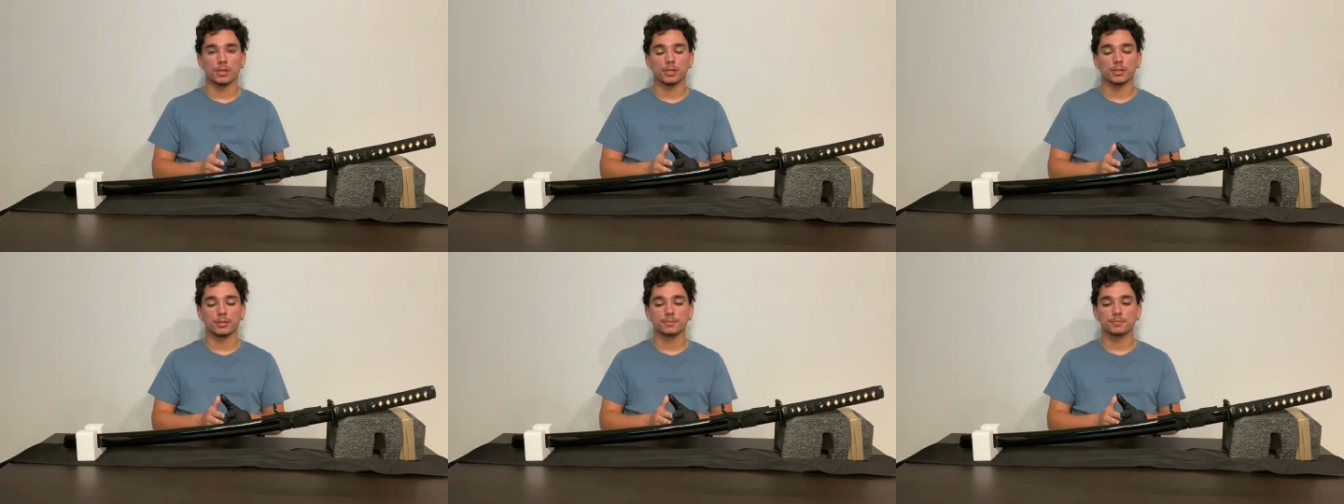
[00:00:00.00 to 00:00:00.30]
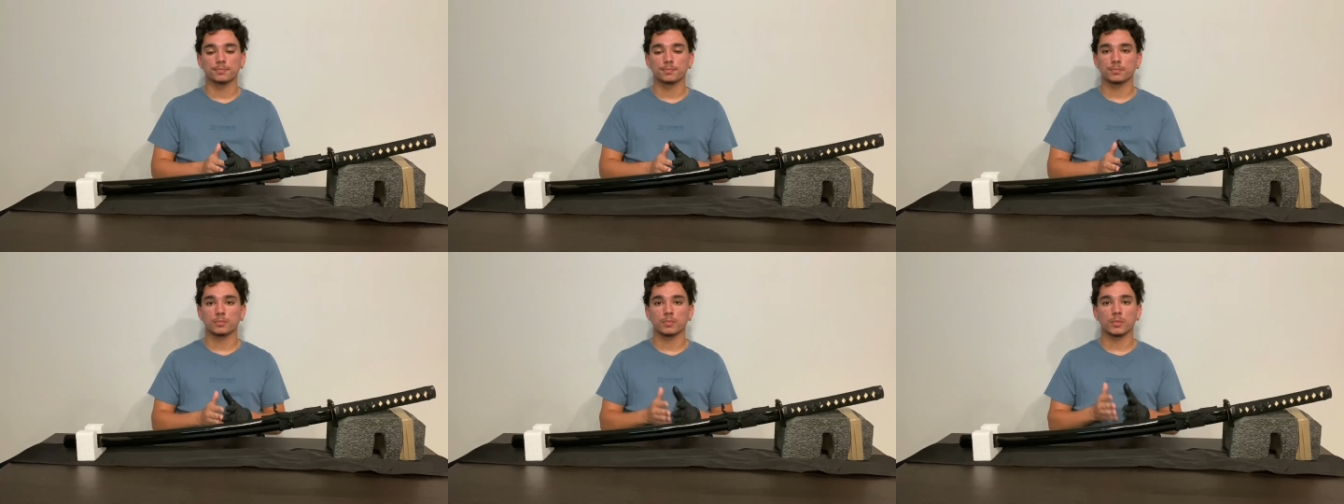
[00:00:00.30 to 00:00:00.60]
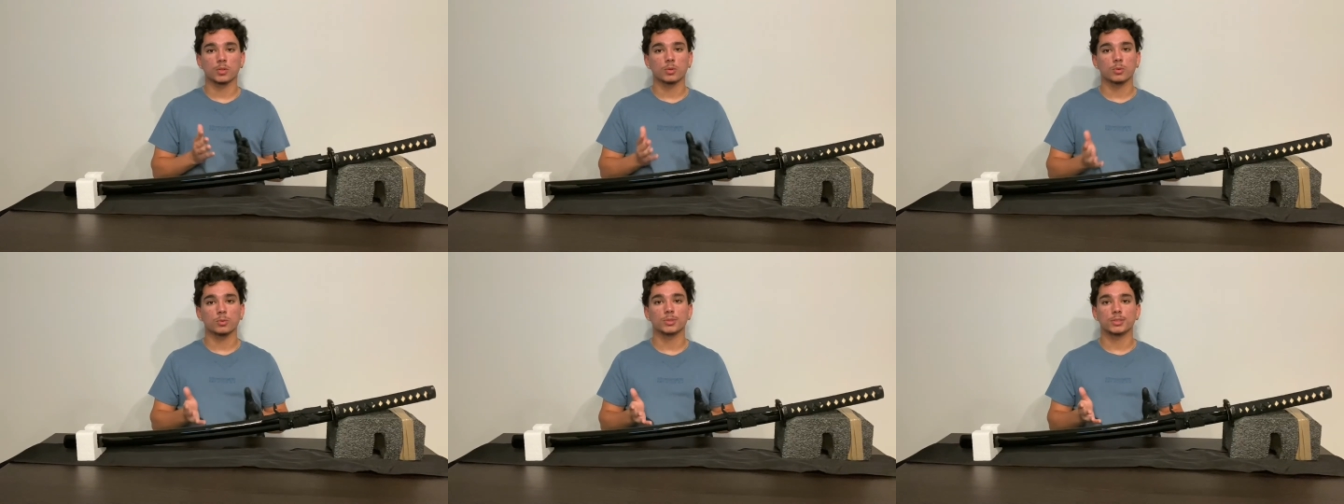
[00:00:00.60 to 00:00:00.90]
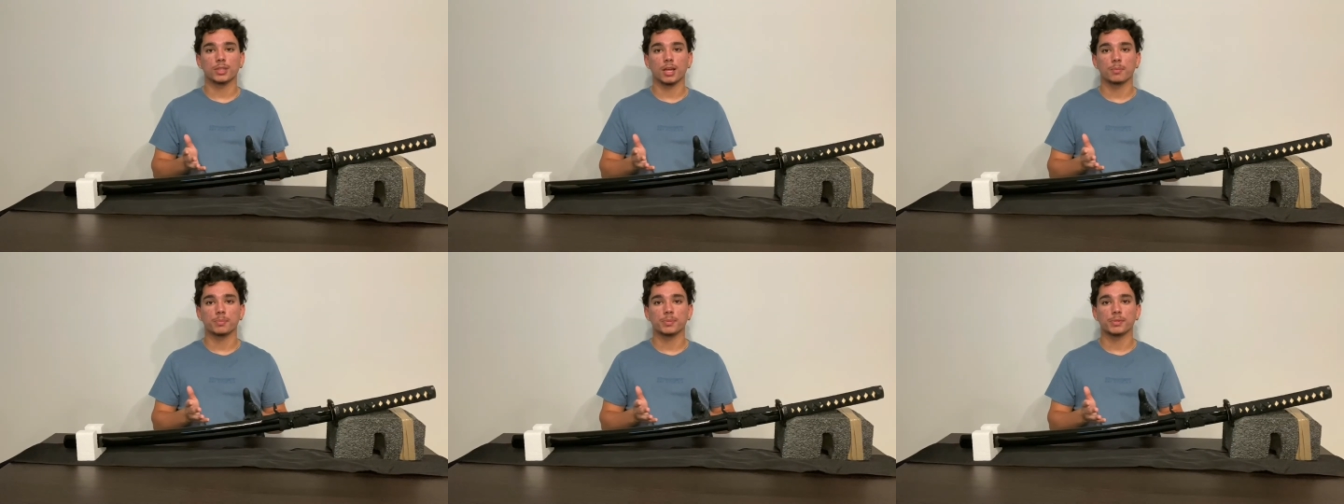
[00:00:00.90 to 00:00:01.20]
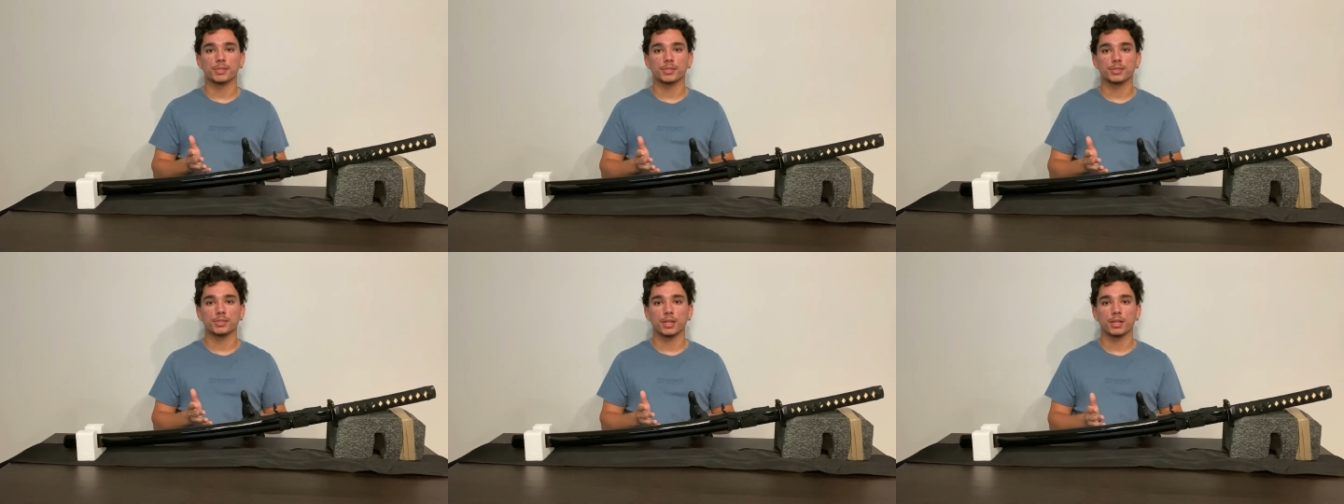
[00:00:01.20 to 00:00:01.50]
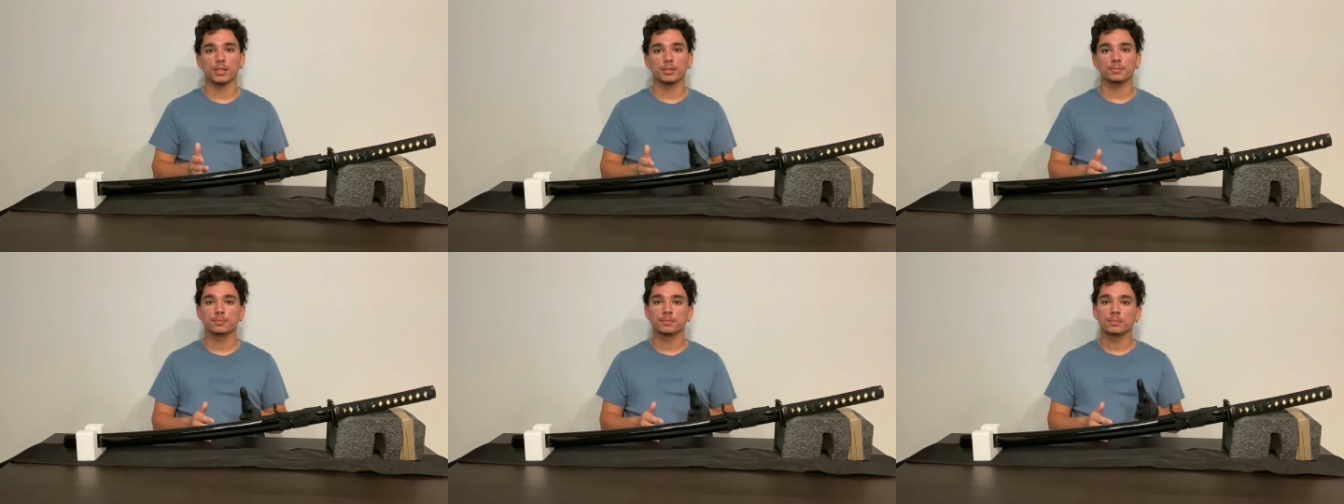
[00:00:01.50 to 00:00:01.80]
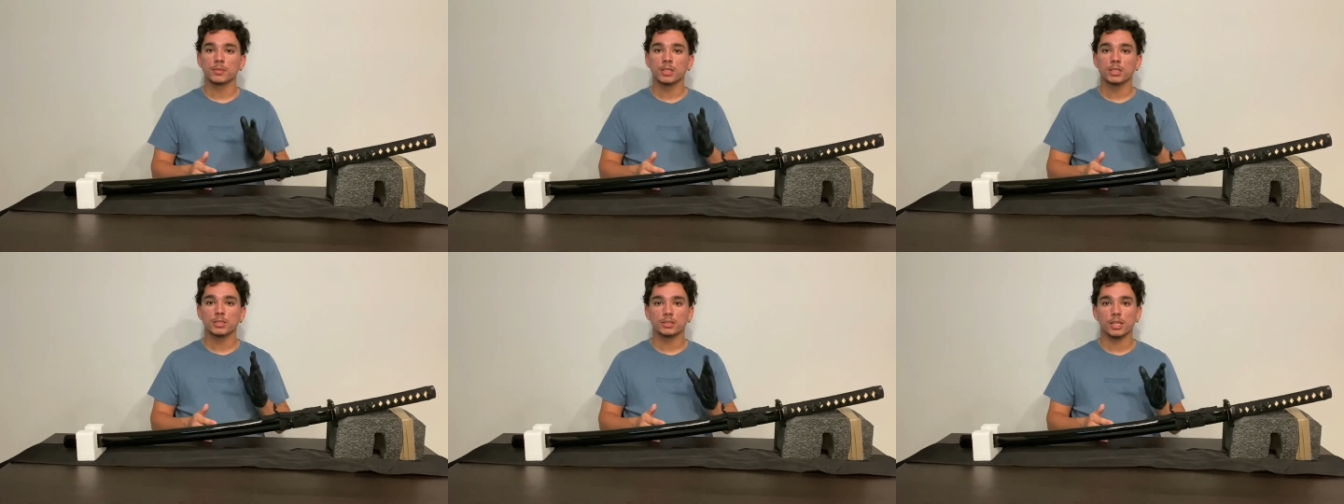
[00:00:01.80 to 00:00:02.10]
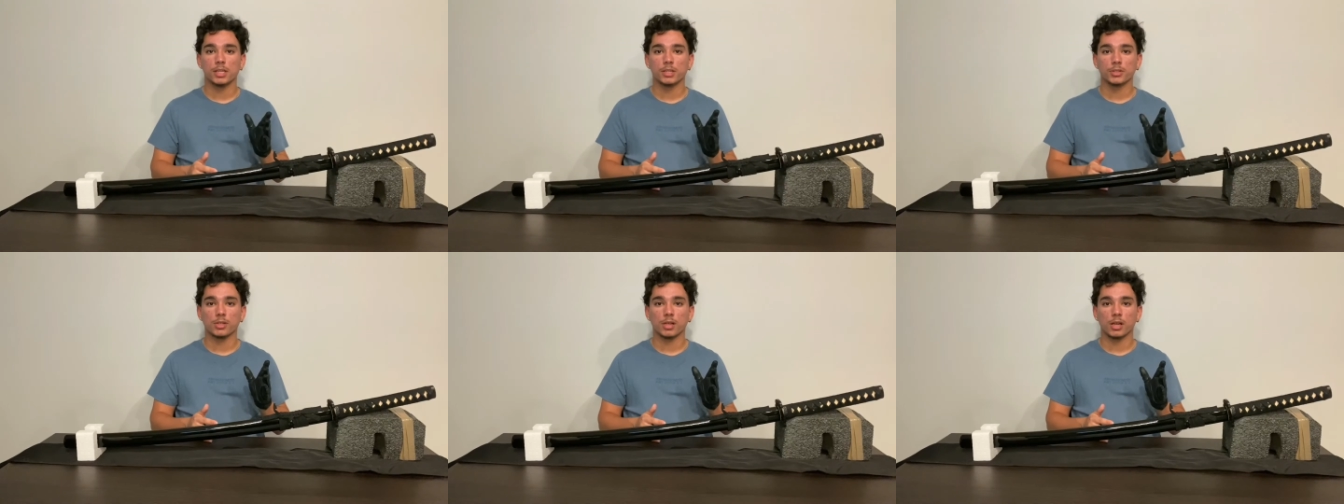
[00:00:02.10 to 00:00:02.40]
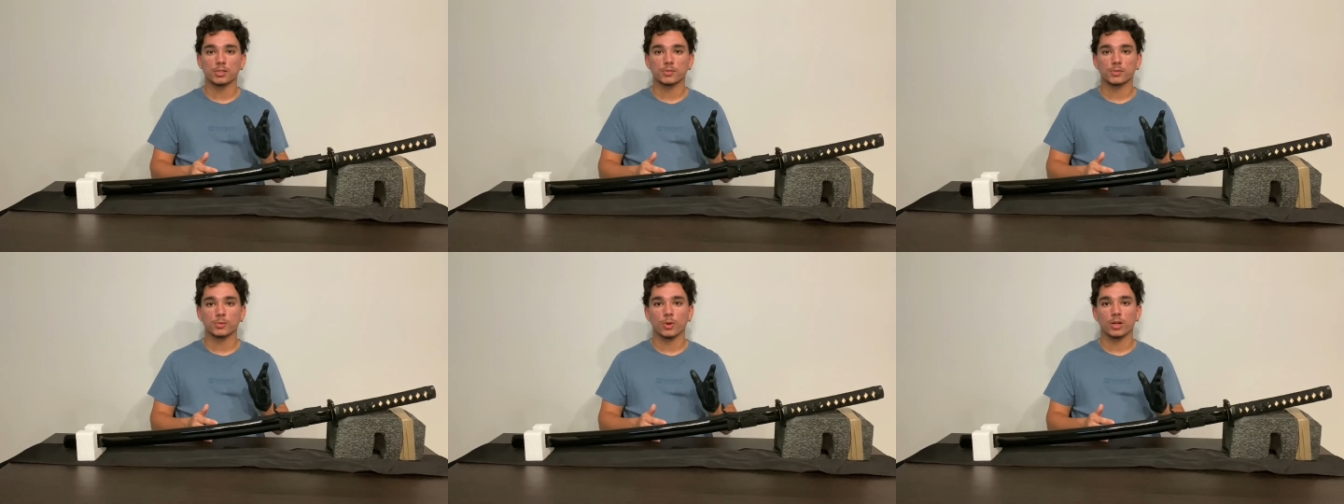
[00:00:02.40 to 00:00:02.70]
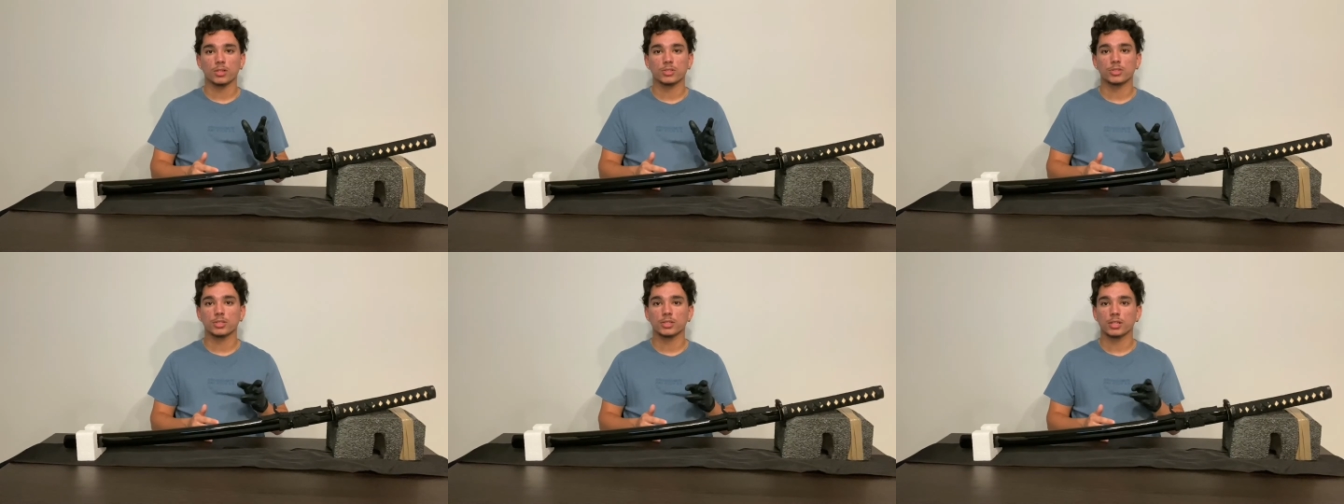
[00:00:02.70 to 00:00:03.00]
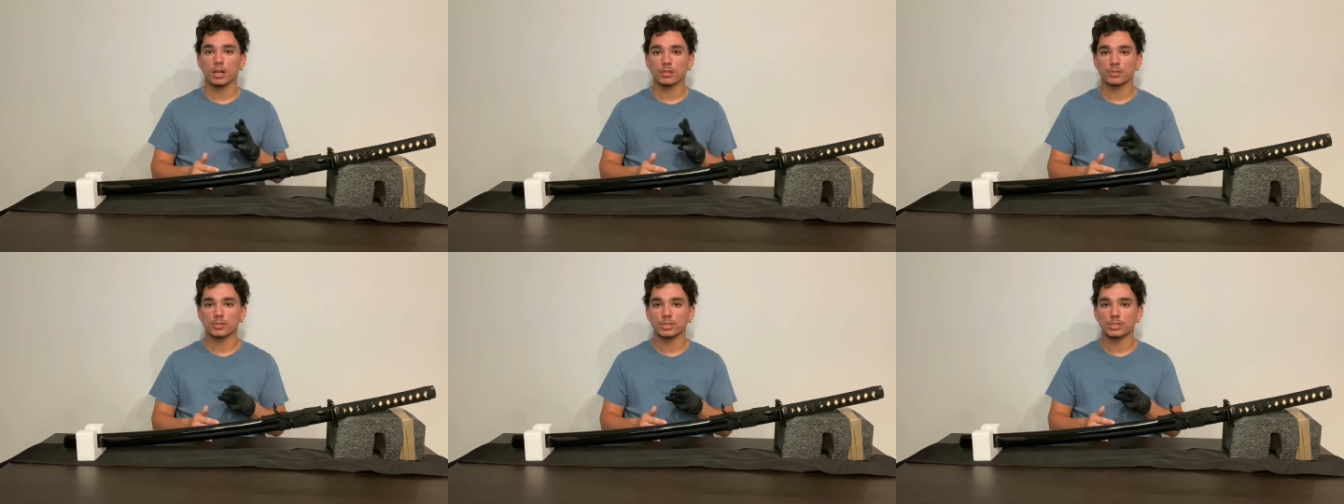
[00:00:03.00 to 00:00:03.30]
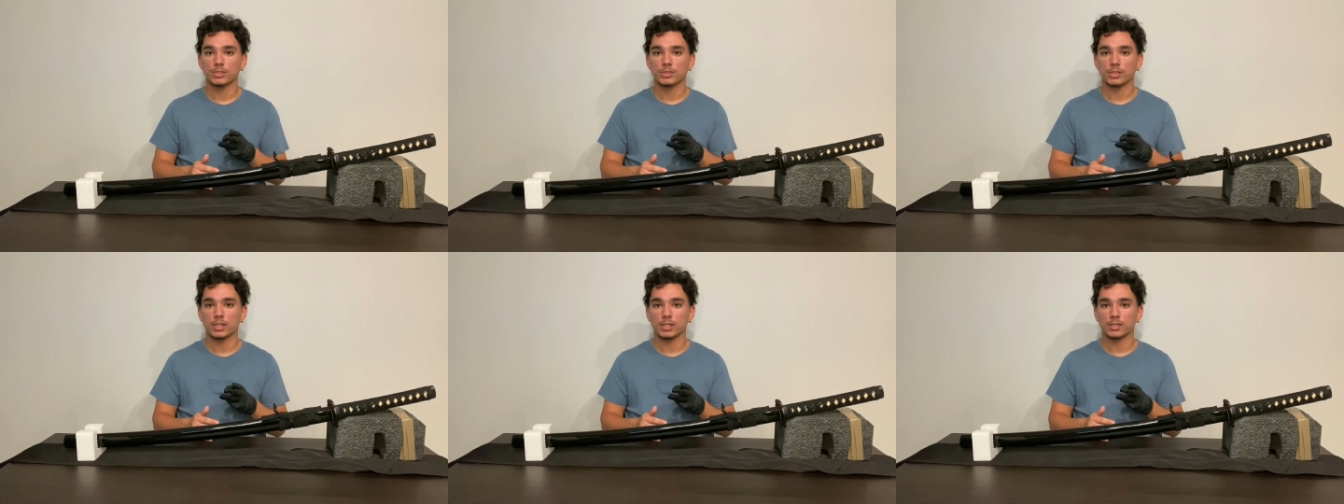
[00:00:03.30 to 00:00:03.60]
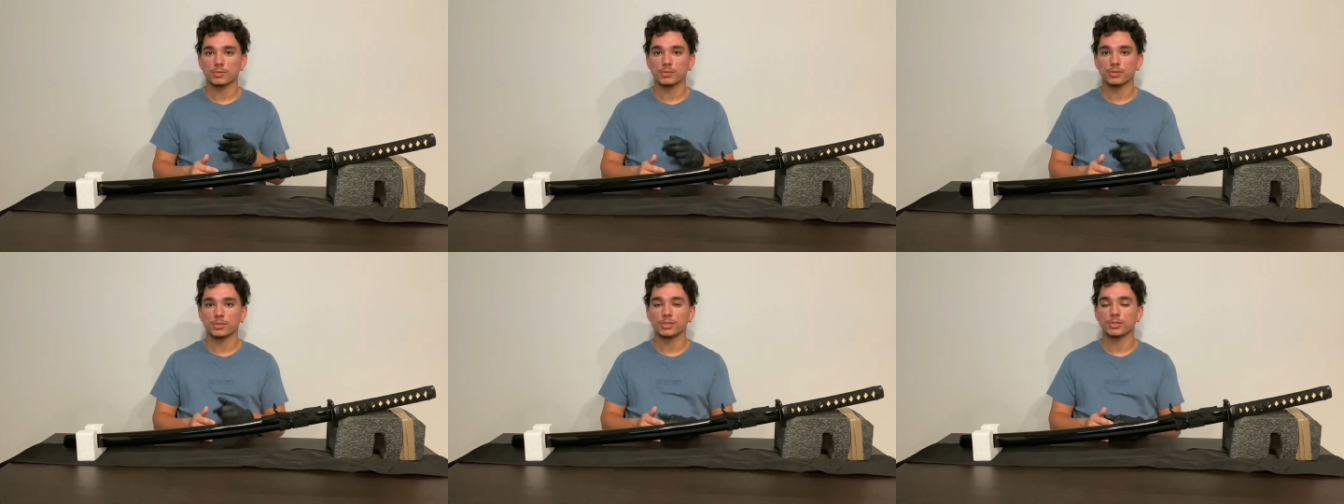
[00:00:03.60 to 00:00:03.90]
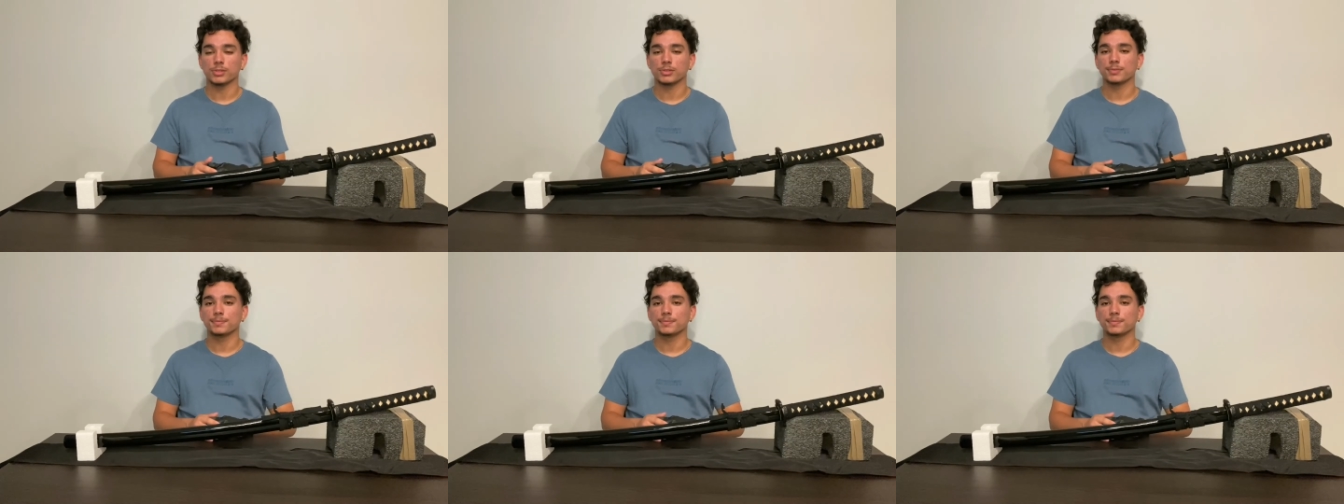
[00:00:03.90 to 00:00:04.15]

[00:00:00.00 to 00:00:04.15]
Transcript: With that being said, thank you guys for watching. I'll see you in the next video.